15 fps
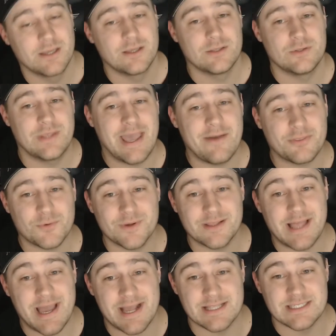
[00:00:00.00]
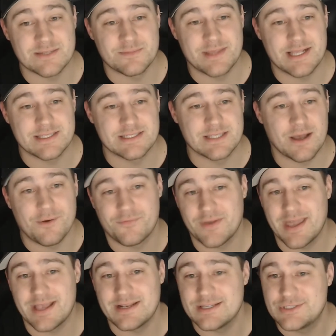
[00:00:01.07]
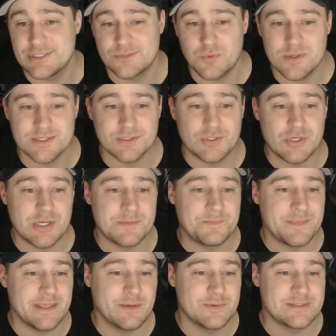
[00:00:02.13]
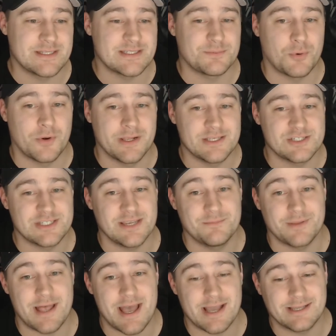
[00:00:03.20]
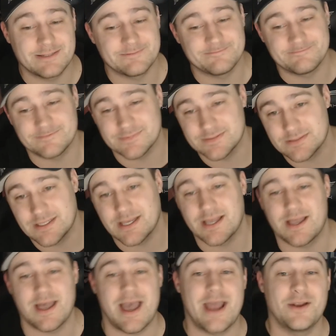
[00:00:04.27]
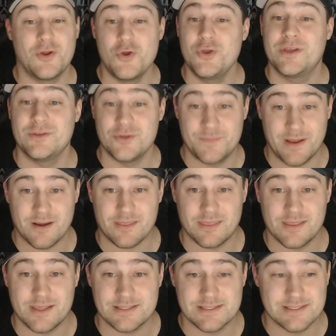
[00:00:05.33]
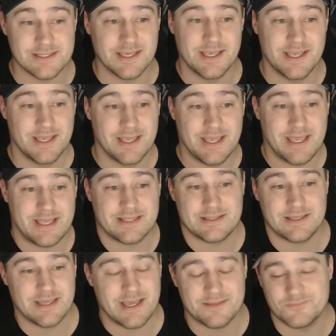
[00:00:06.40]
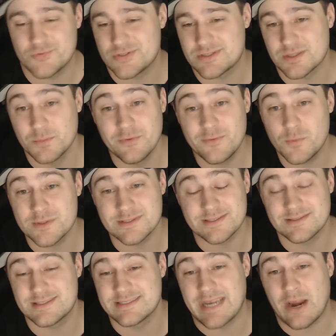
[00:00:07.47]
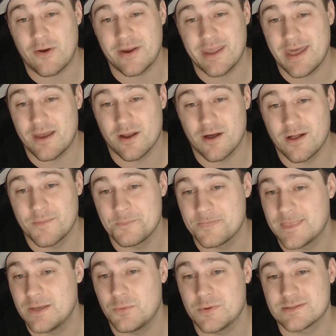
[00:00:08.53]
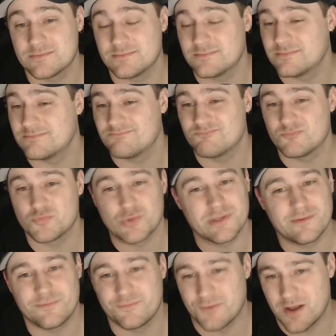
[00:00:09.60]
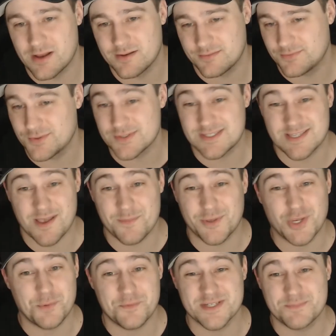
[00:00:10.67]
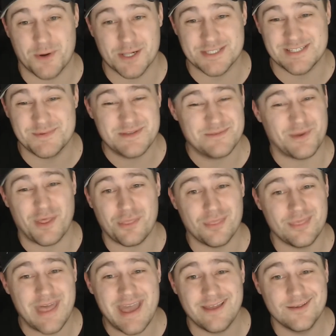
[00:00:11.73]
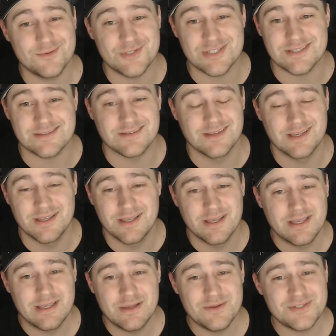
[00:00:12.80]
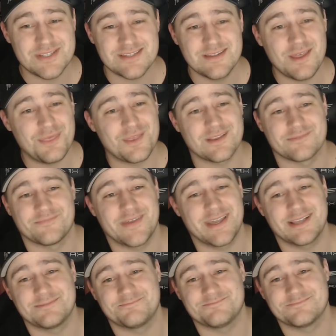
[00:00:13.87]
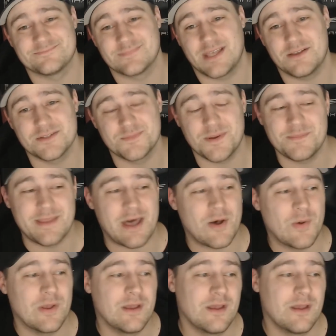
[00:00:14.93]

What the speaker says: you have to rely on some of that stuff, and it just wasn't good. It was disappointing. Shane Black, I know you can do better than this, and yeah, just the movie wasn't scary at all. It wasn't really fun. There were some humorous parts in it, but other than that, it was just nothing, and I was bummed out.